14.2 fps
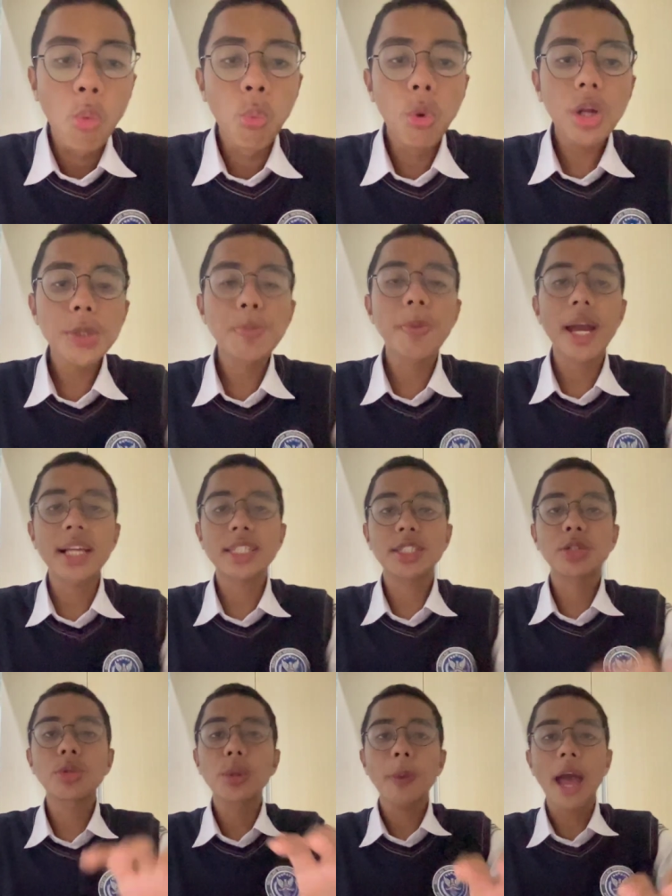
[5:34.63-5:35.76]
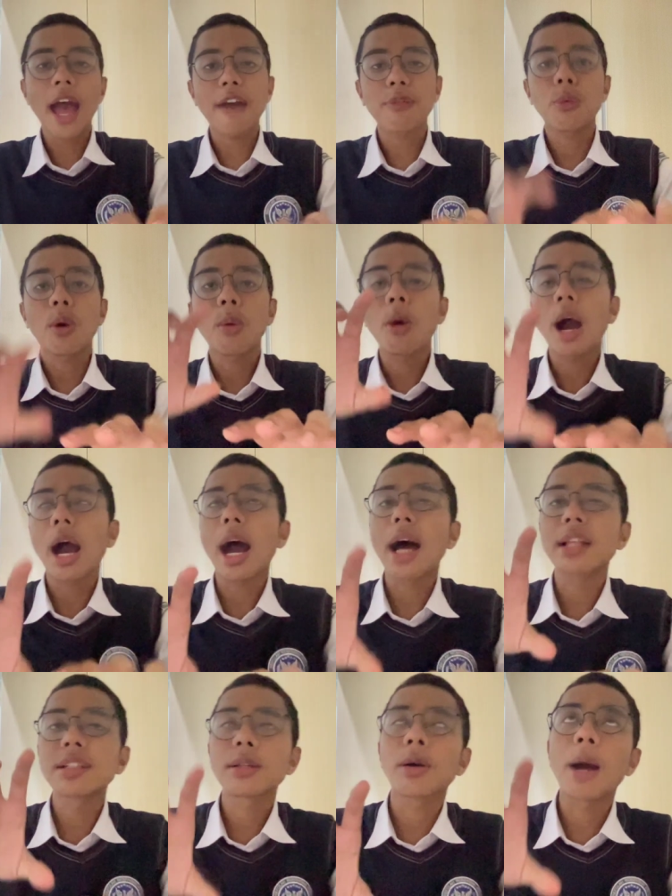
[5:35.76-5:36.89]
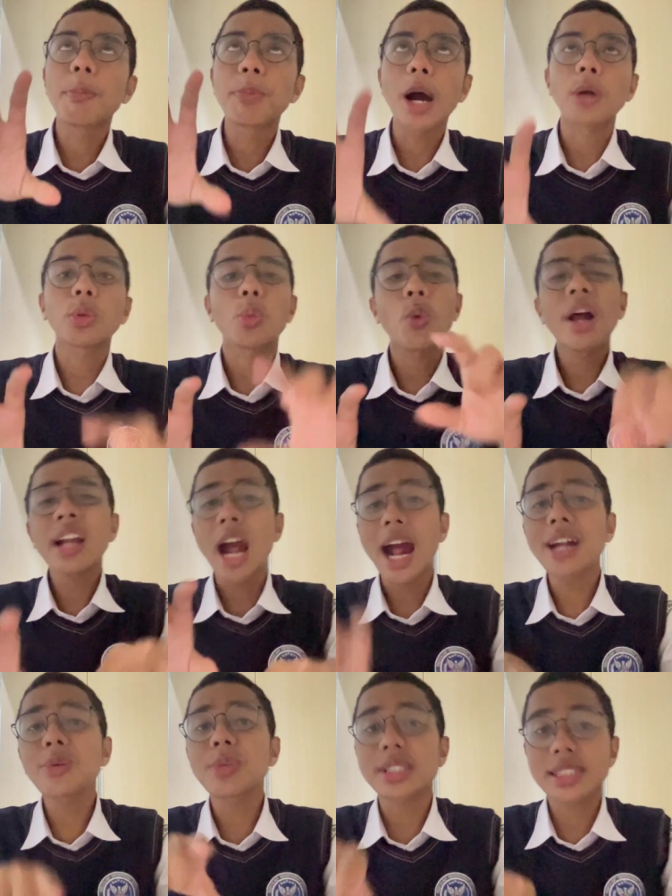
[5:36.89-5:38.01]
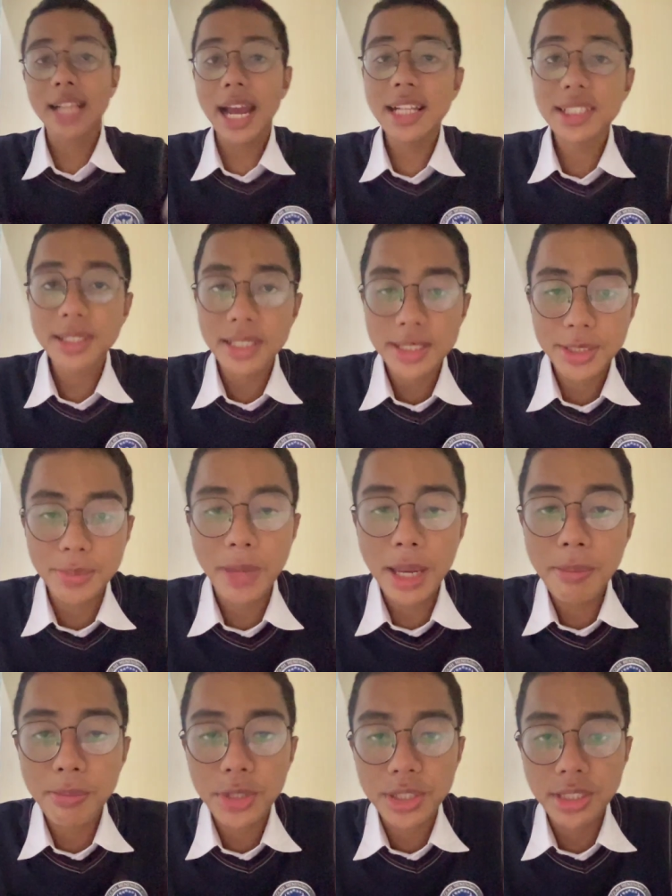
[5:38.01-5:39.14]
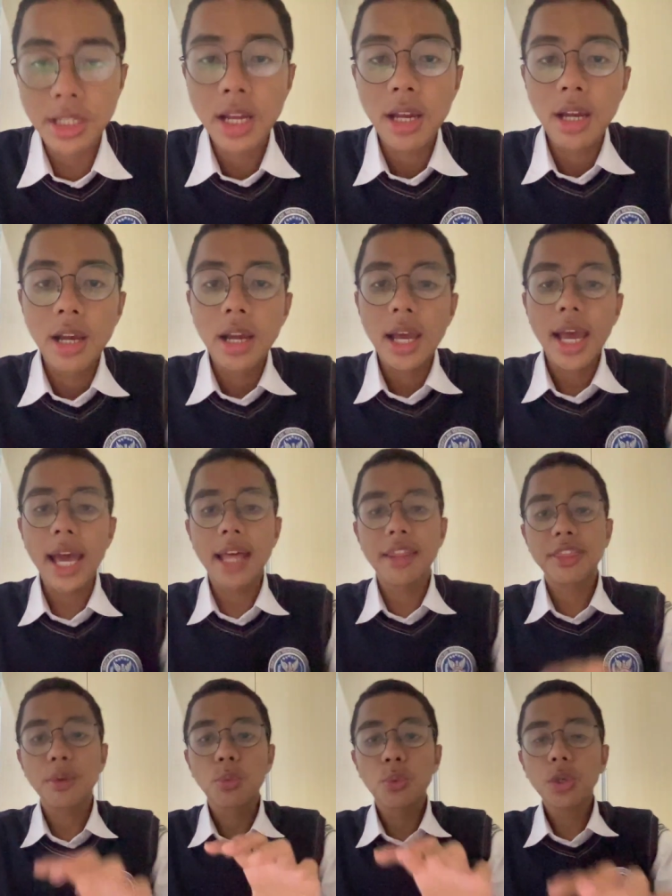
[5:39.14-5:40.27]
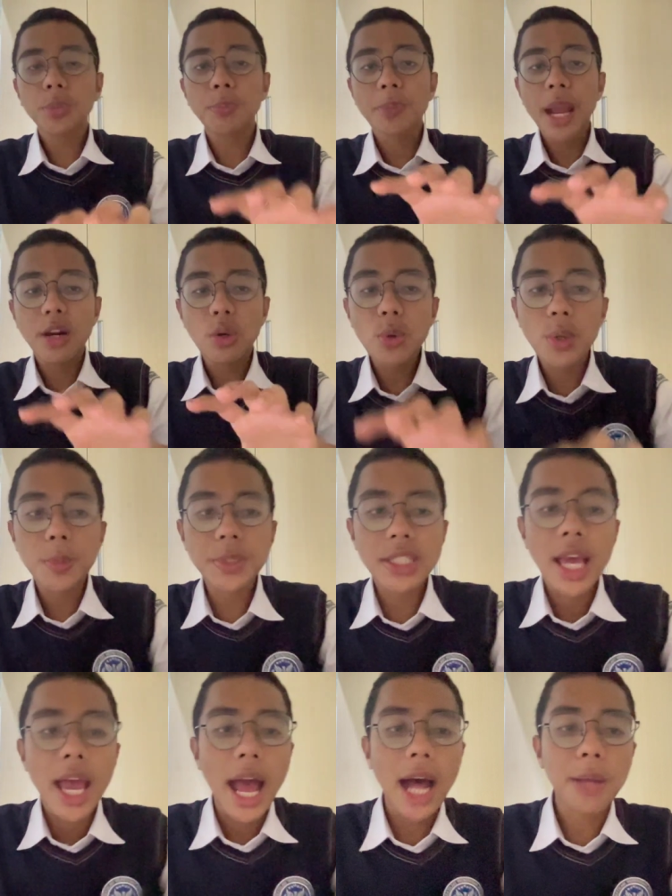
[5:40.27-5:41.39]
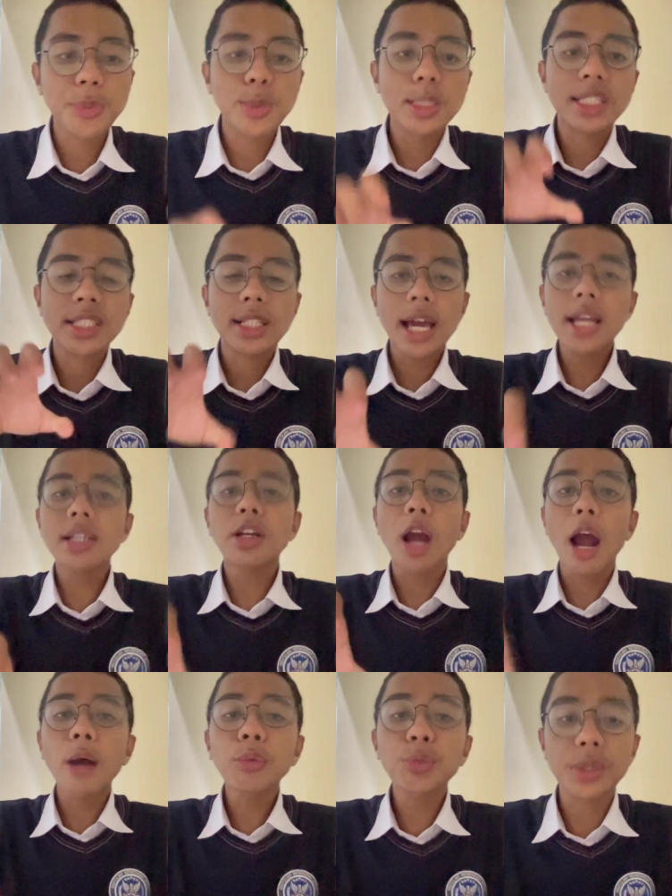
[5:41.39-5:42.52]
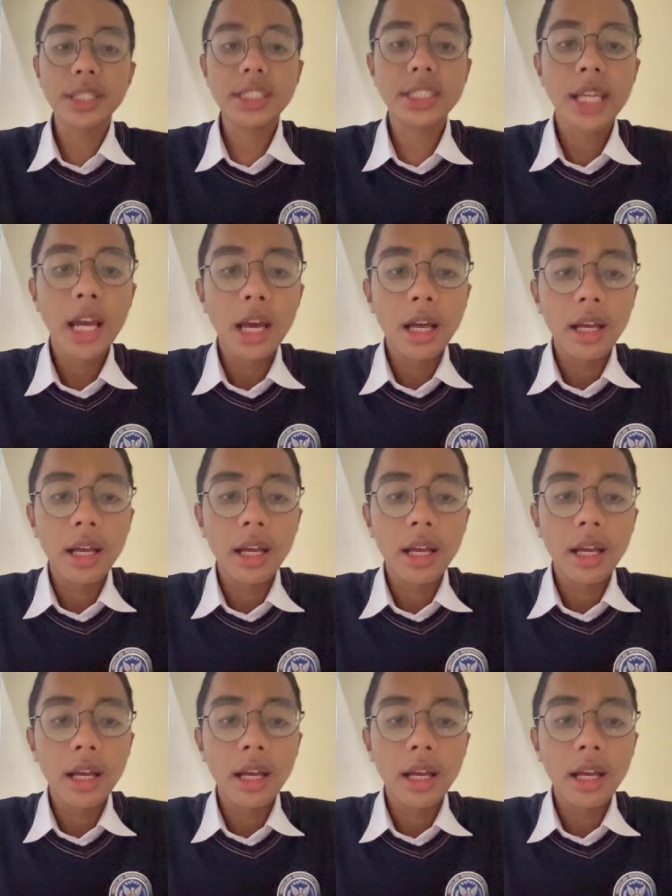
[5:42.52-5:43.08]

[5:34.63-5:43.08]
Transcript: World Bank's group have an, about 119 members, and the World Bank groups helps its client countries